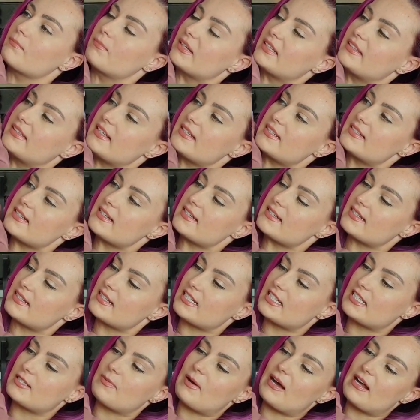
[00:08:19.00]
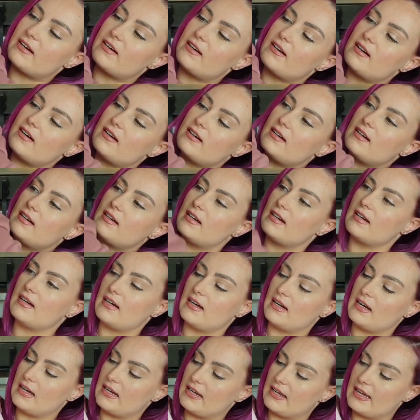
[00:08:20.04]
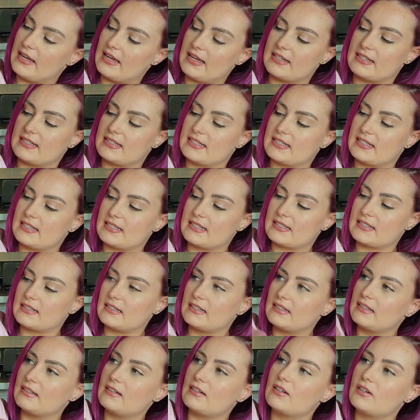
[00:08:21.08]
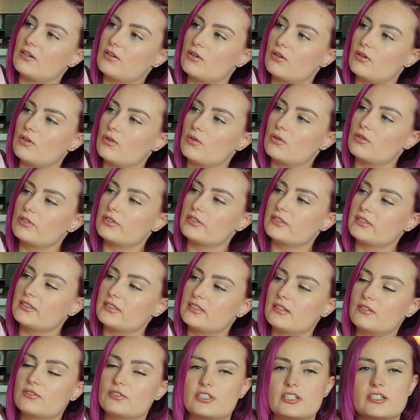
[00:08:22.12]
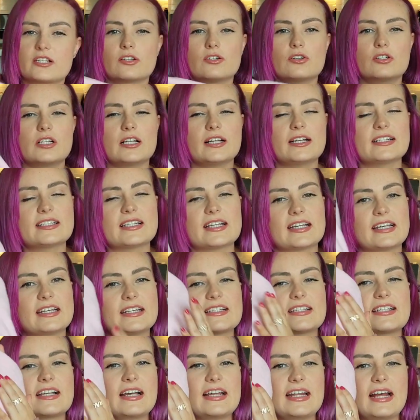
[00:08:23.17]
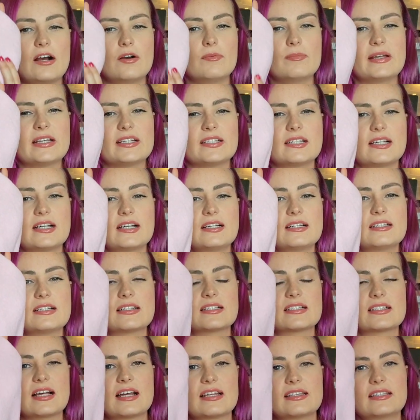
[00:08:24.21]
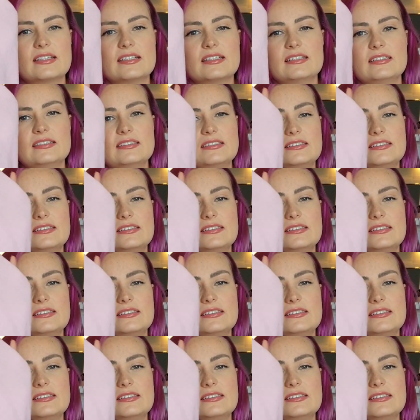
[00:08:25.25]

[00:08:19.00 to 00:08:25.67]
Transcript: but this is the sweater. It's does it look like it's like inside out, Mesa? Is that the